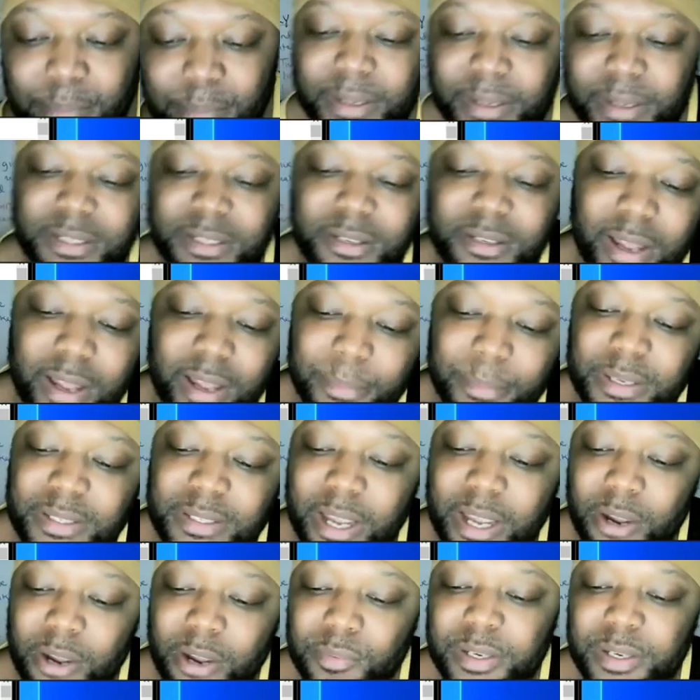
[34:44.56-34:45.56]
It depends on how
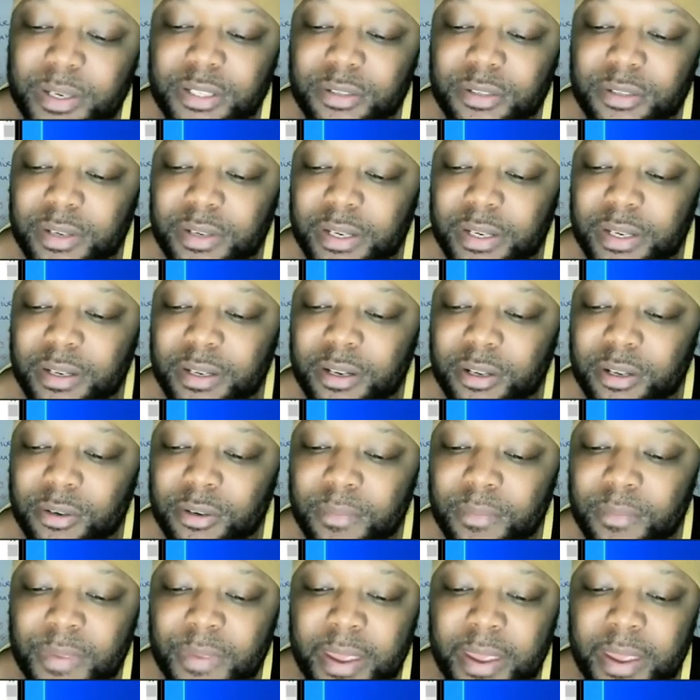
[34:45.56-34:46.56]
much outreach you need to
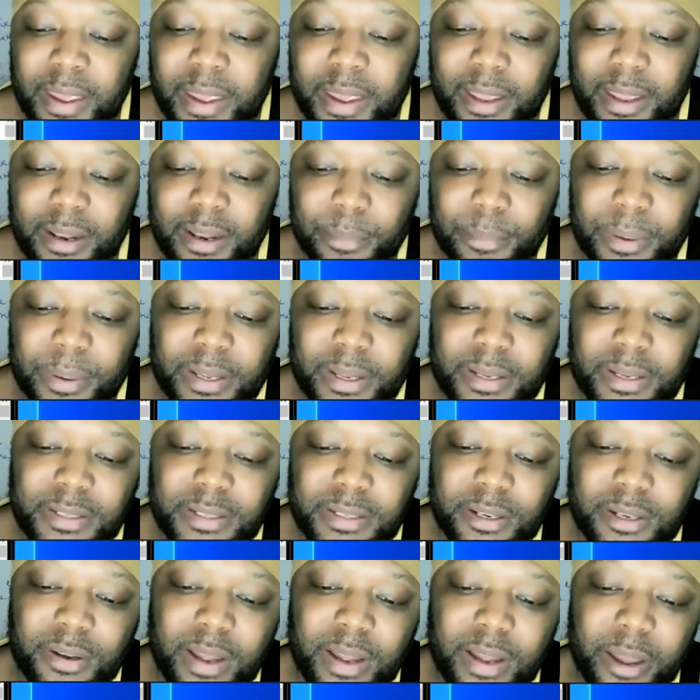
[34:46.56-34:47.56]
do. It
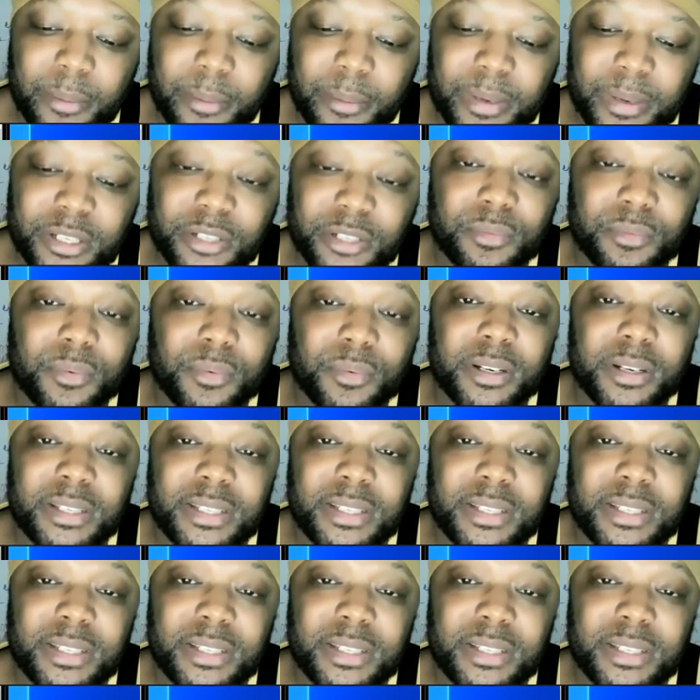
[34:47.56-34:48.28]
depends on how much you